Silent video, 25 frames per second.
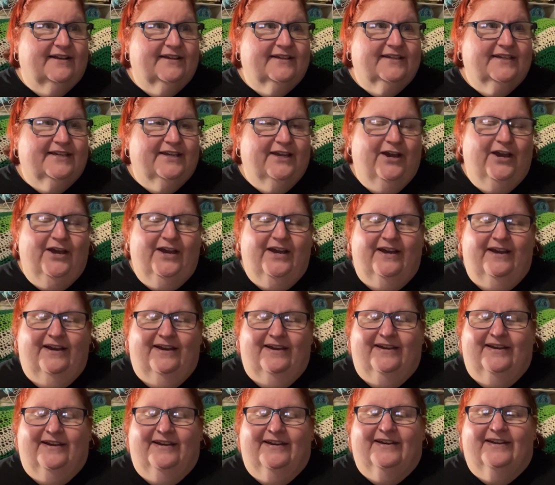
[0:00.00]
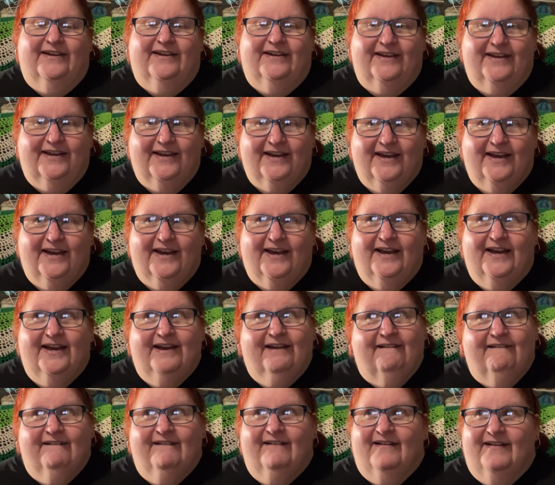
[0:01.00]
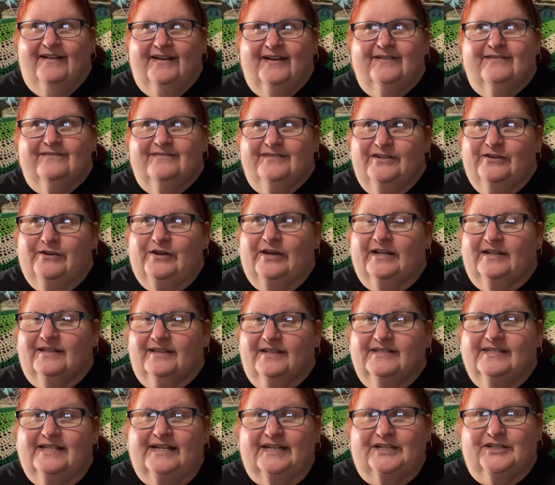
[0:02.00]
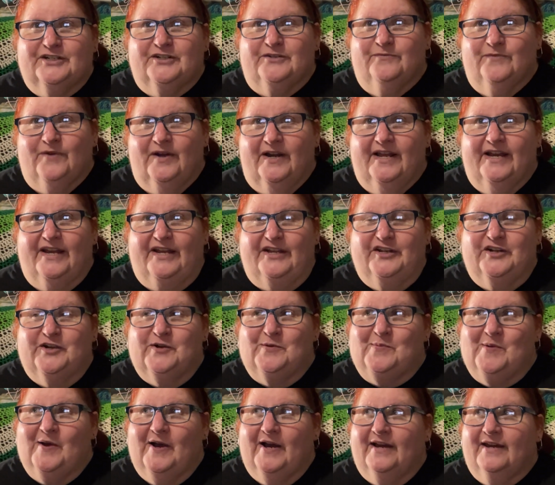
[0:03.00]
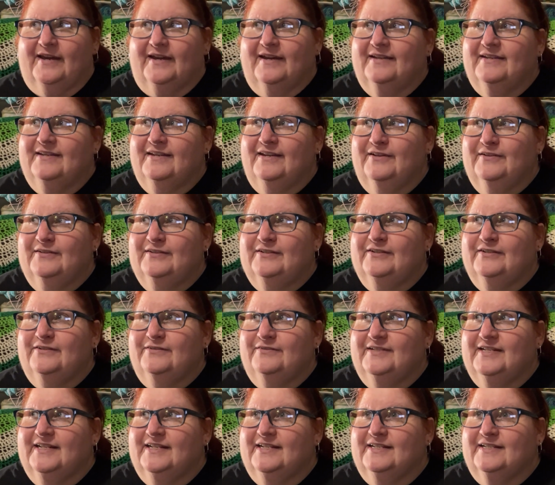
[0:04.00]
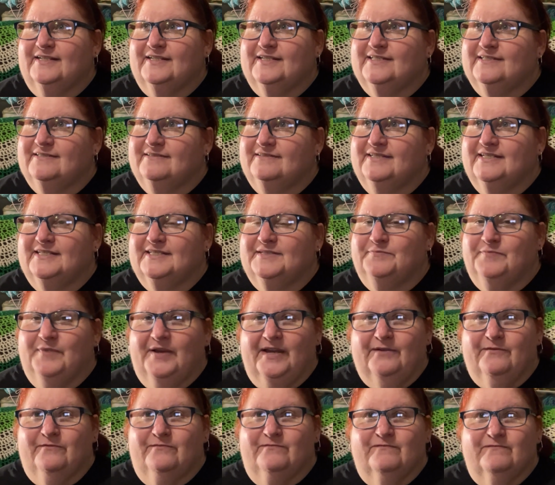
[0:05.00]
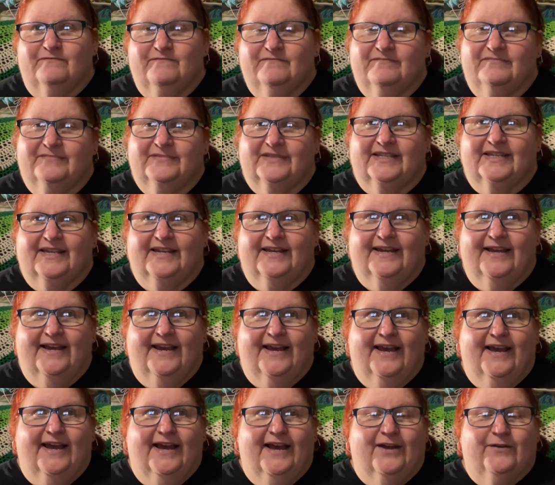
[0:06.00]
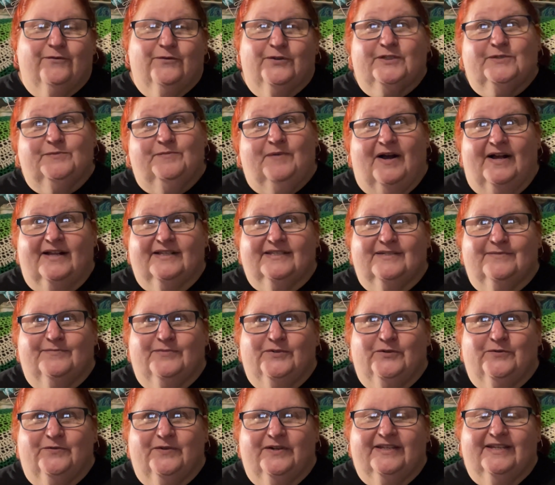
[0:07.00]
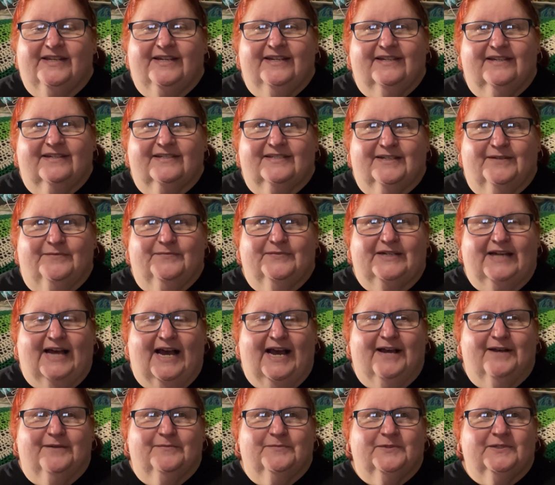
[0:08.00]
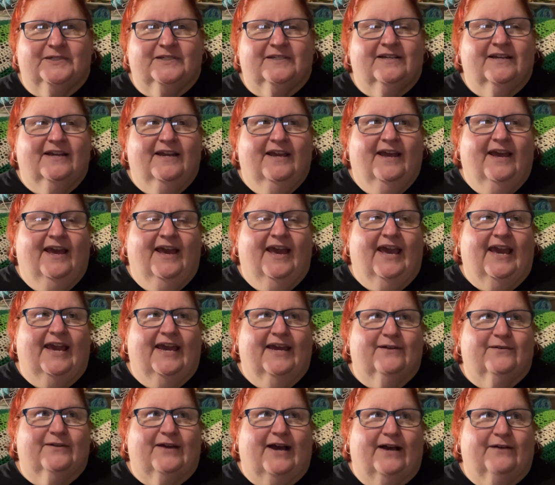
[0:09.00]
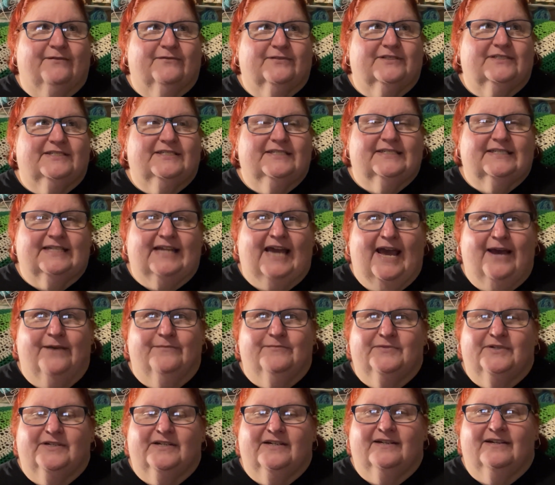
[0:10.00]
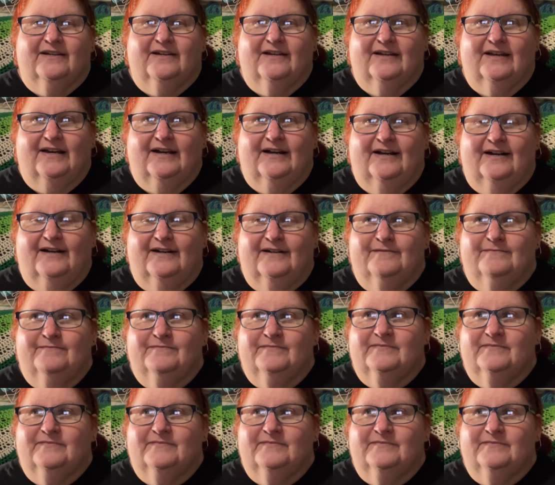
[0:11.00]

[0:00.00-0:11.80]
you get a little extra money in your pocket, you do tend to just be responsible with it sometimes. And I was just having to